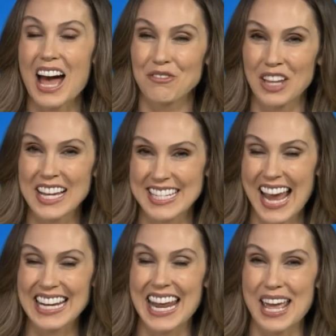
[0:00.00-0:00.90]
high-flying
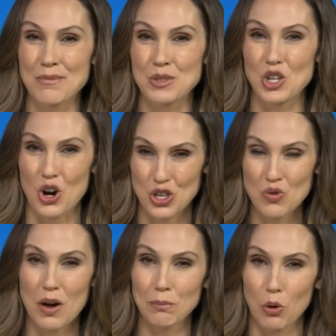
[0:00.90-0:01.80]
tech names. Are
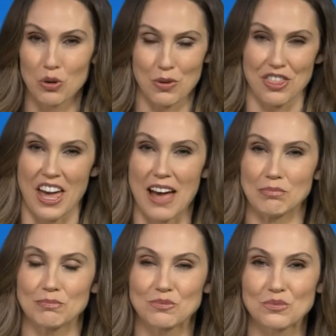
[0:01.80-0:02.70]
you on board with that?